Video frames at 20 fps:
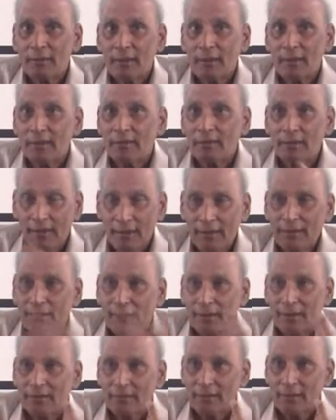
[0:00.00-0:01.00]
that, as
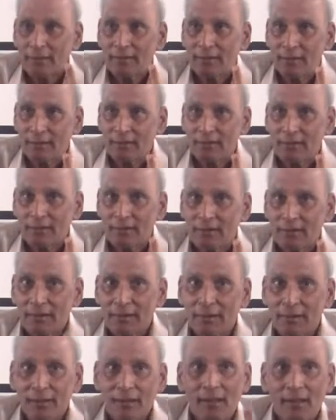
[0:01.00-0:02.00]
I said
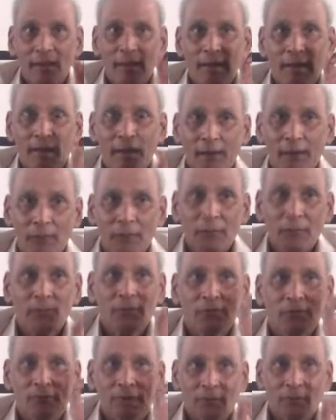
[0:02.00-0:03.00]
yesterday, if
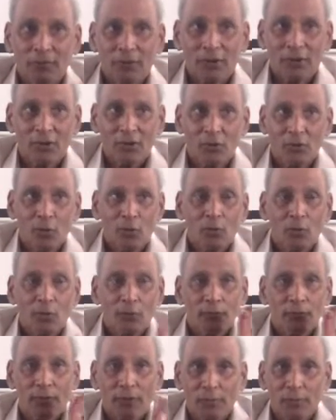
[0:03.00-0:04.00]
there were no
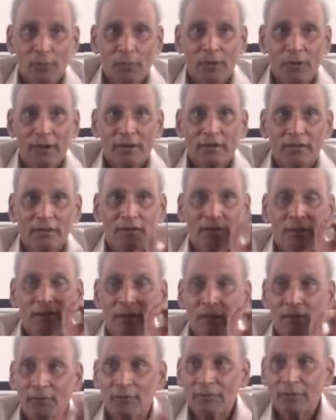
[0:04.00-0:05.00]

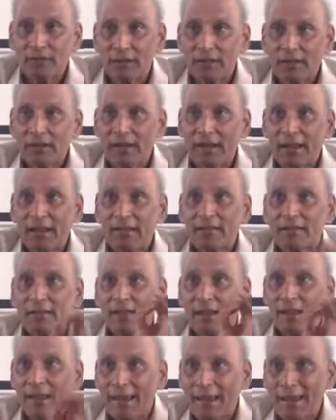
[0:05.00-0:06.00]
formulation of
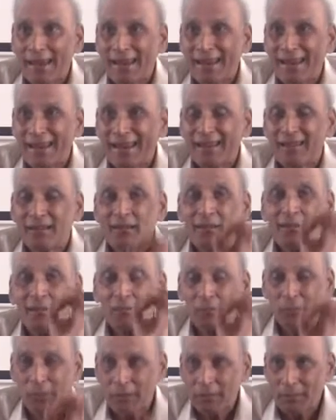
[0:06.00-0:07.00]
sangyas and
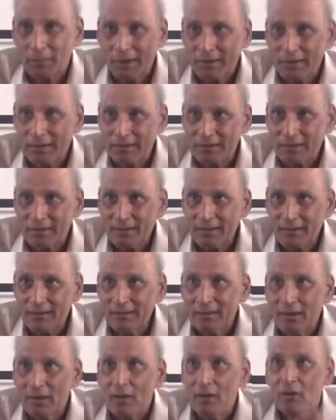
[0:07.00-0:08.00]

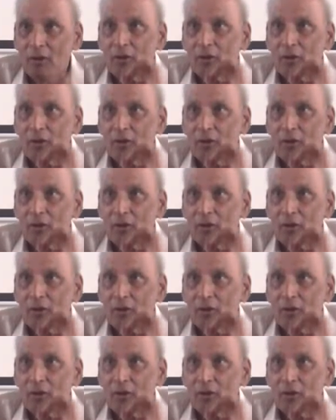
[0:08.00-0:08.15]
paribhashas,